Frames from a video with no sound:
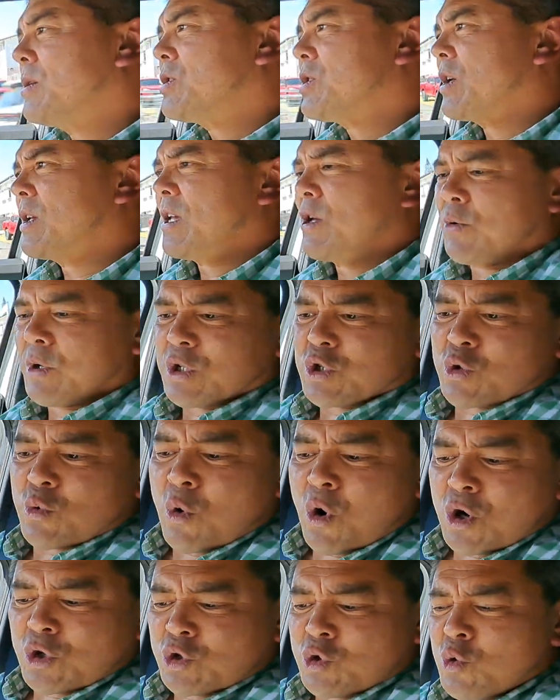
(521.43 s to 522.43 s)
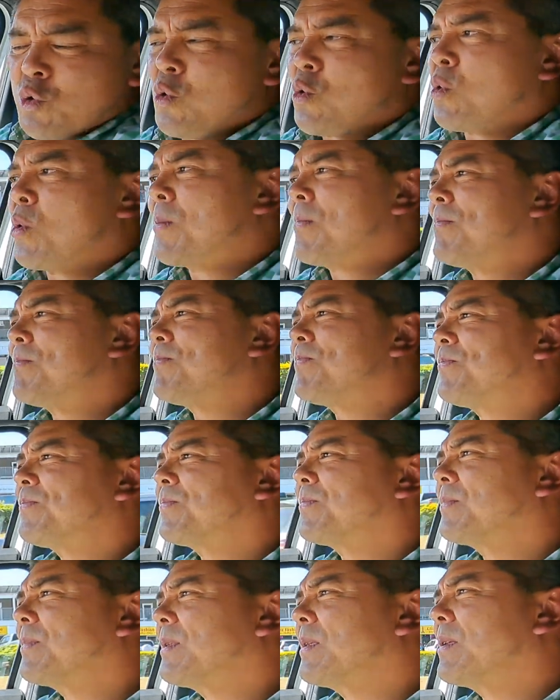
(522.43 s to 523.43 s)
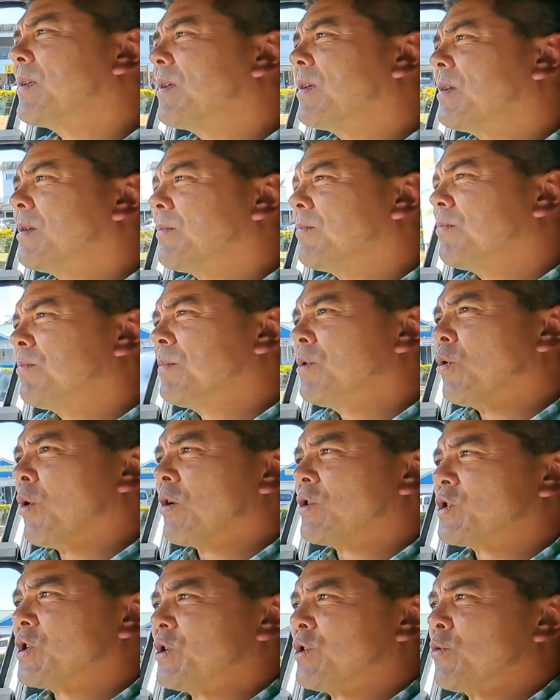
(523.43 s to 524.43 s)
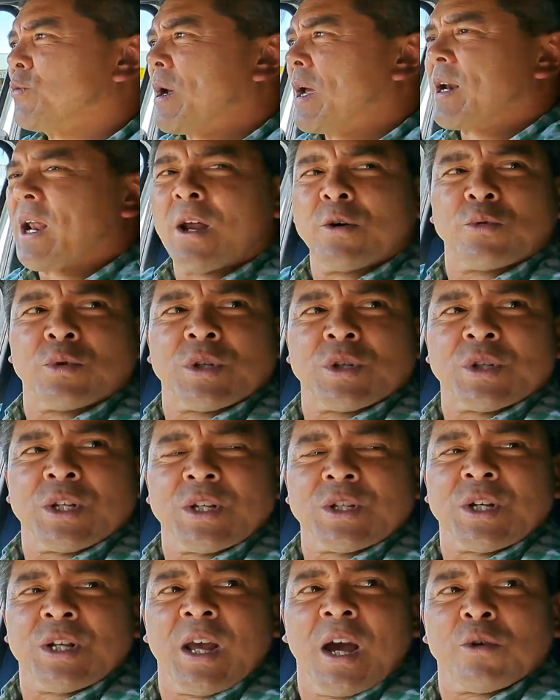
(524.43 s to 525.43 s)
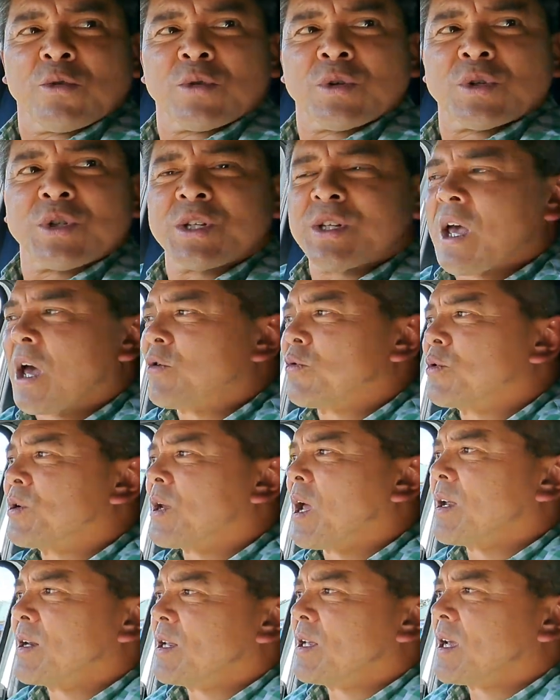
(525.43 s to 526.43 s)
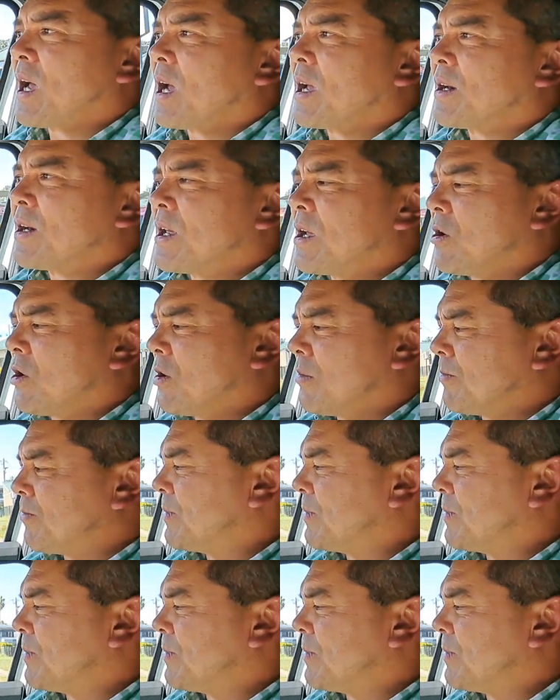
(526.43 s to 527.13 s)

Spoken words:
The gearing's quite tall. Here I'm sitting around 160, 180 k an hour.